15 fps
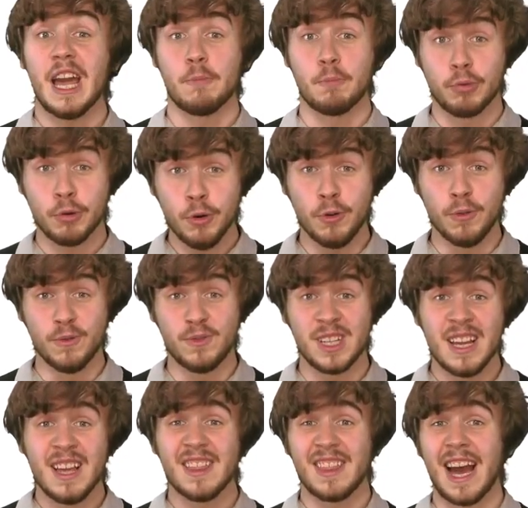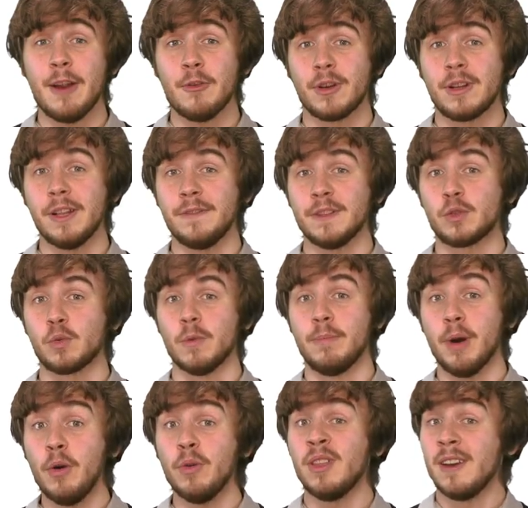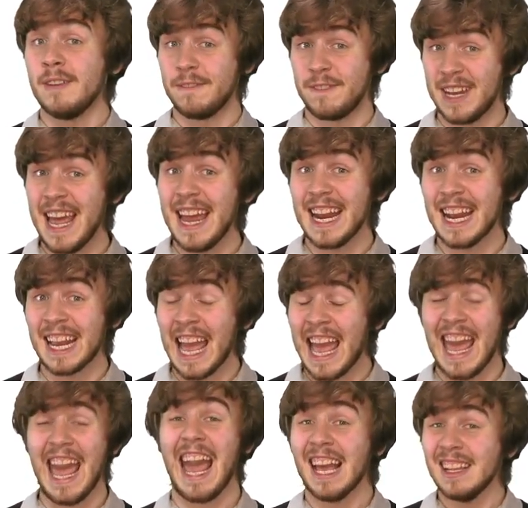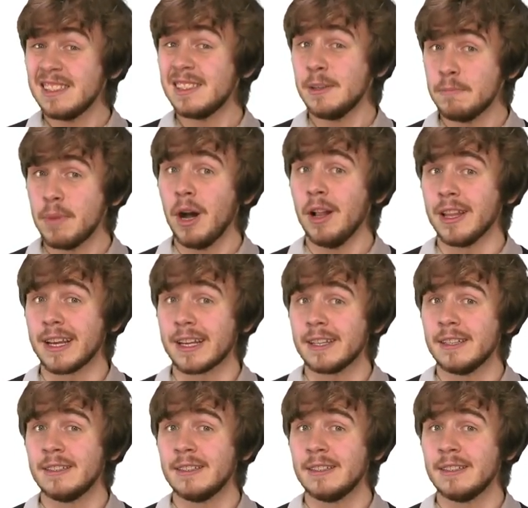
and proved the hieroglyphics were both phonetic and symbolic.